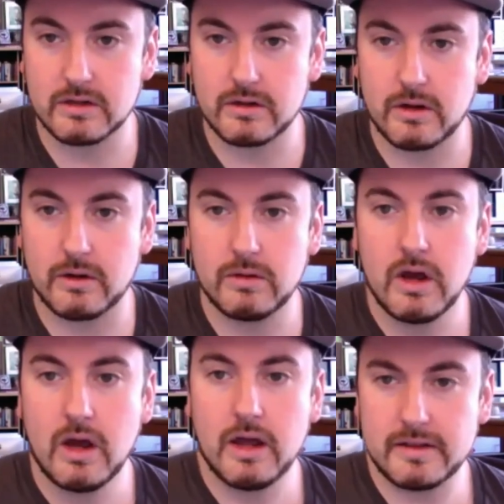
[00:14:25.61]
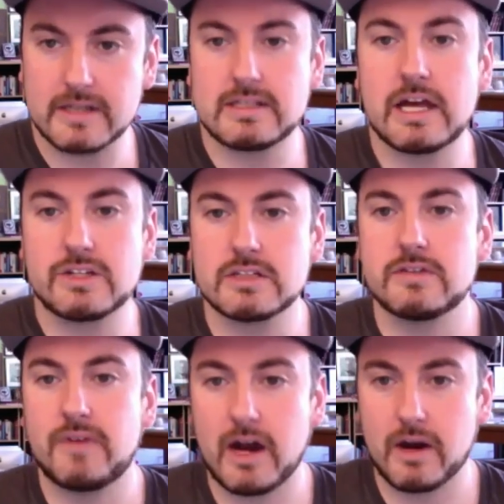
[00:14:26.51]
You know, does that
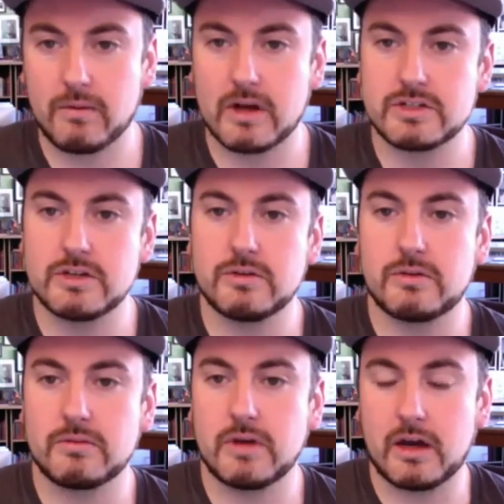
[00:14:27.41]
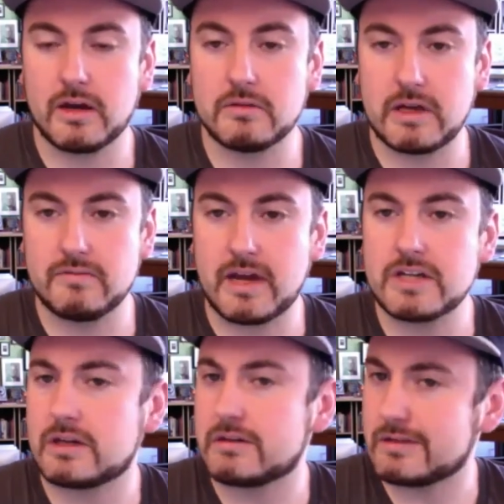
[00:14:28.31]
justify a Russian invasion?